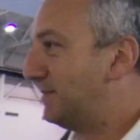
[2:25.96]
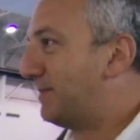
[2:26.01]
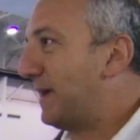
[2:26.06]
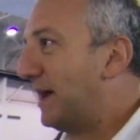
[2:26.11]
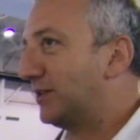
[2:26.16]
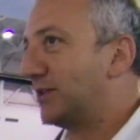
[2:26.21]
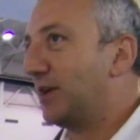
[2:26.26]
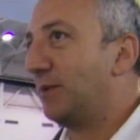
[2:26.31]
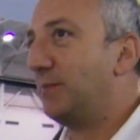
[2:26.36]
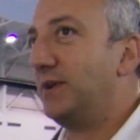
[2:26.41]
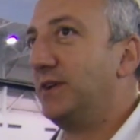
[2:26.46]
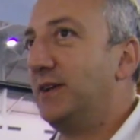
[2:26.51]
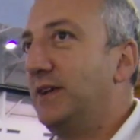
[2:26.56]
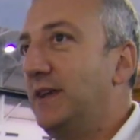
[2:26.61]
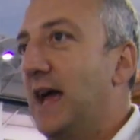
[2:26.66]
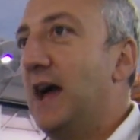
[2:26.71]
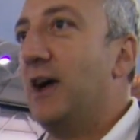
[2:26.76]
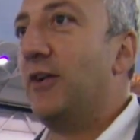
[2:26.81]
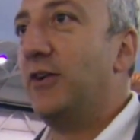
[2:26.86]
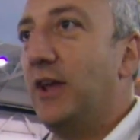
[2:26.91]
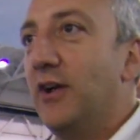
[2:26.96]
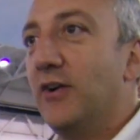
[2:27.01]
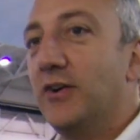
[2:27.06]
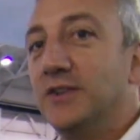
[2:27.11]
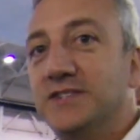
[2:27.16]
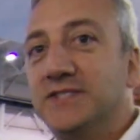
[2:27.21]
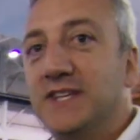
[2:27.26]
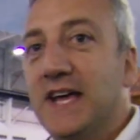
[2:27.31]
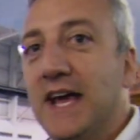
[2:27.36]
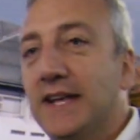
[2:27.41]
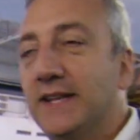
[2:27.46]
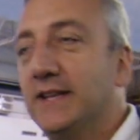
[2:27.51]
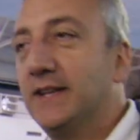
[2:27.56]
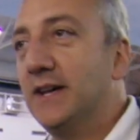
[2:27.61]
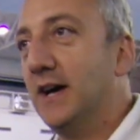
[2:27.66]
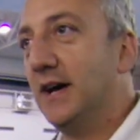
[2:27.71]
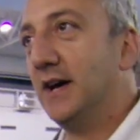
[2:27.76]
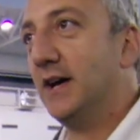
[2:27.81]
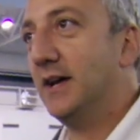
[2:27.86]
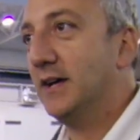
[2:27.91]
about coming down here is that
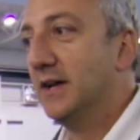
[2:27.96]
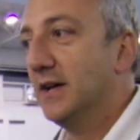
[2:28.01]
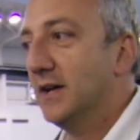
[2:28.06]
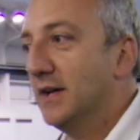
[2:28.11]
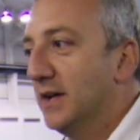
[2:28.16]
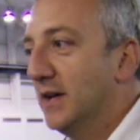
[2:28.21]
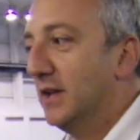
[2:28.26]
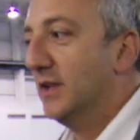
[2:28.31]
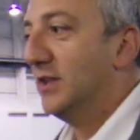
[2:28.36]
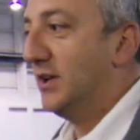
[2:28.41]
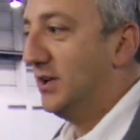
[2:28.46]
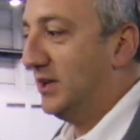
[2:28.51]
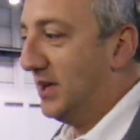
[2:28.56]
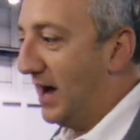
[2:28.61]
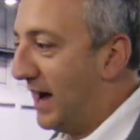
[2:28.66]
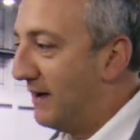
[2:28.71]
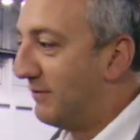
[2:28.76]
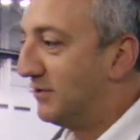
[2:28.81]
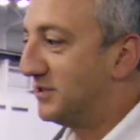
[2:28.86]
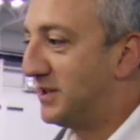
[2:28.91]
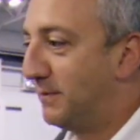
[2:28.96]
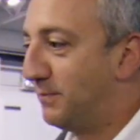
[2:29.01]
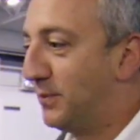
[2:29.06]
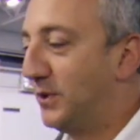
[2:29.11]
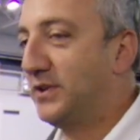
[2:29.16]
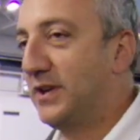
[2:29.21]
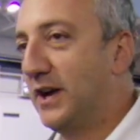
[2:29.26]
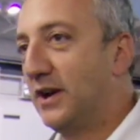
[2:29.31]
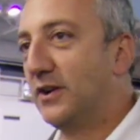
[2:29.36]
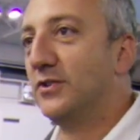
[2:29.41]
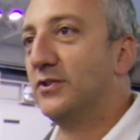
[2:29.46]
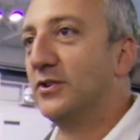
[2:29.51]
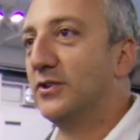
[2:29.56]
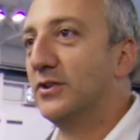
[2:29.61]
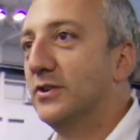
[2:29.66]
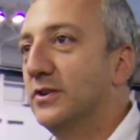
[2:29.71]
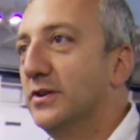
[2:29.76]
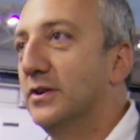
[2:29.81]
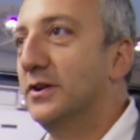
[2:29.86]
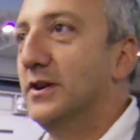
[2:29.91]
the divers in
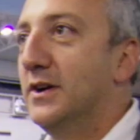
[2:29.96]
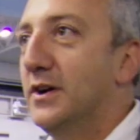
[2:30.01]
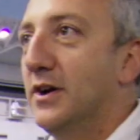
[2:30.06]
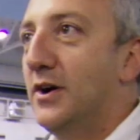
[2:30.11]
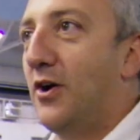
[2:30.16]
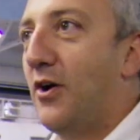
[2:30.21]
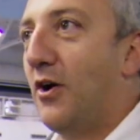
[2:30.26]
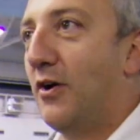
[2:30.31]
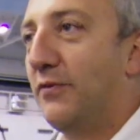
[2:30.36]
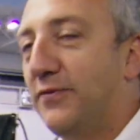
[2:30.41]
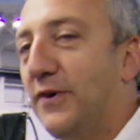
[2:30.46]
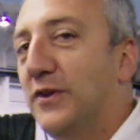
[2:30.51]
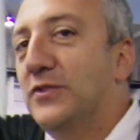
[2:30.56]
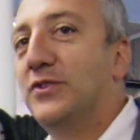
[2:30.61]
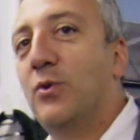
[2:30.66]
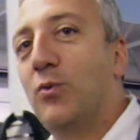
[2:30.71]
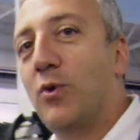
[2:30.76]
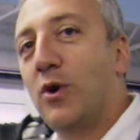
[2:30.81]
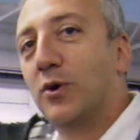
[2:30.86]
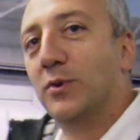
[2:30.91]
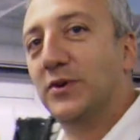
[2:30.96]
particular are fun to work